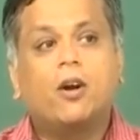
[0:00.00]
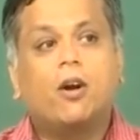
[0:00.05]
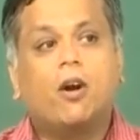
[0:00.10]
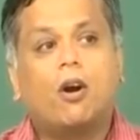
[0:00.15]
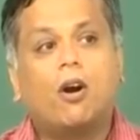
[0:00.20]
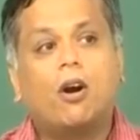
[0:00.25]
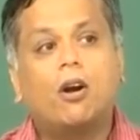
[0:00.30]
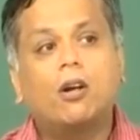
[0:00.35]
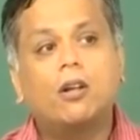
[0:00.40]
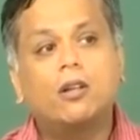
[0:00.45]

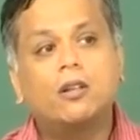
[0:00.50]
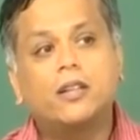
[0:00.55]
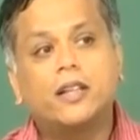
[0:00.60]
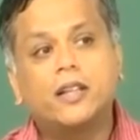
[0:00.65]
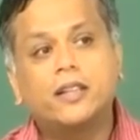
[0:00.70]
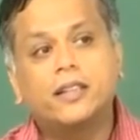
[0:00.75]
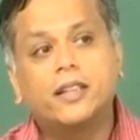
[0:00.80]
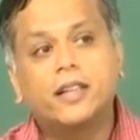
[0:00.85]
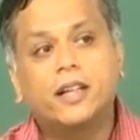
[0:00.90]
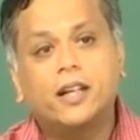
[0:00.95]
or
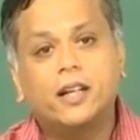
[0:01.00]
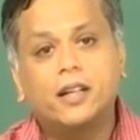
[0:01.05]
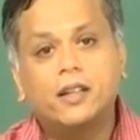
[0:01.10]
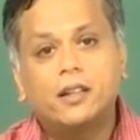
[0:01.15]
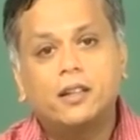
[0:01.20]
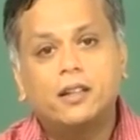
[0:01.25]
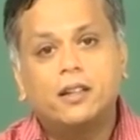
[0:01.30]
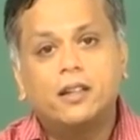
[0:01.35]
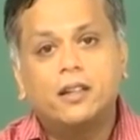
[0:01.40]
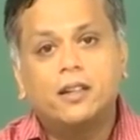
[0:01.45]
that they
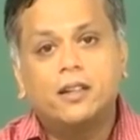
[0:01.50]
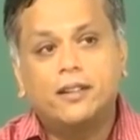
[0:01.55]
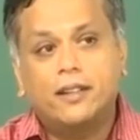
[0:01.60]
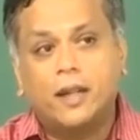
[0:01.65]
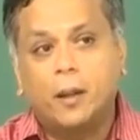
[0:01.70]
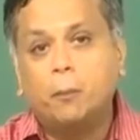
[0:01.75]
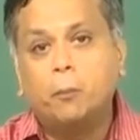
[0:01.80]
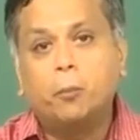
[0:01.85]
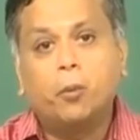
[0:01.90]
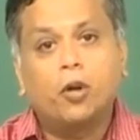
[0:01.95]
are
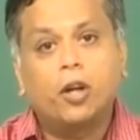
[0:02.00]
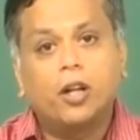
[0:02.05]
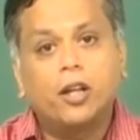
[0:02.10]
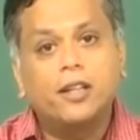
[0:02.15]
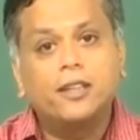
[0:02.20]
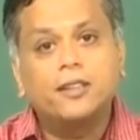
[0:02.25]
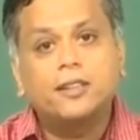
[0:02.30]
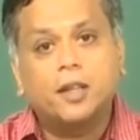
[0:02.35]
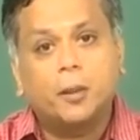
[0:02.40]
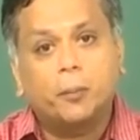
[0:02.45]

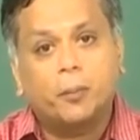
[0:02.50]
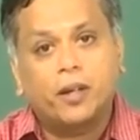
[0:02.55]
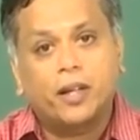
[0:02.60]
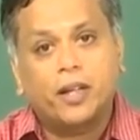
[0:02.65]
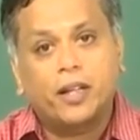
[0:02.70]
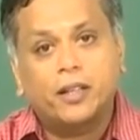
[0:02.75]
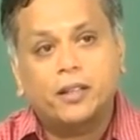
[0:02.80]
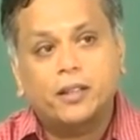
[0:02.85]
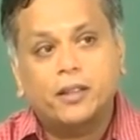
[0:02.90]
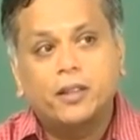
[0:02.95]
temporally
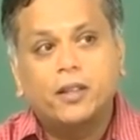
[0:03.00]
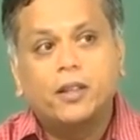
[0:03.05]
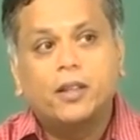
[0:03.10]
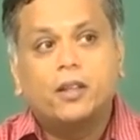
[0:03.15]
separate.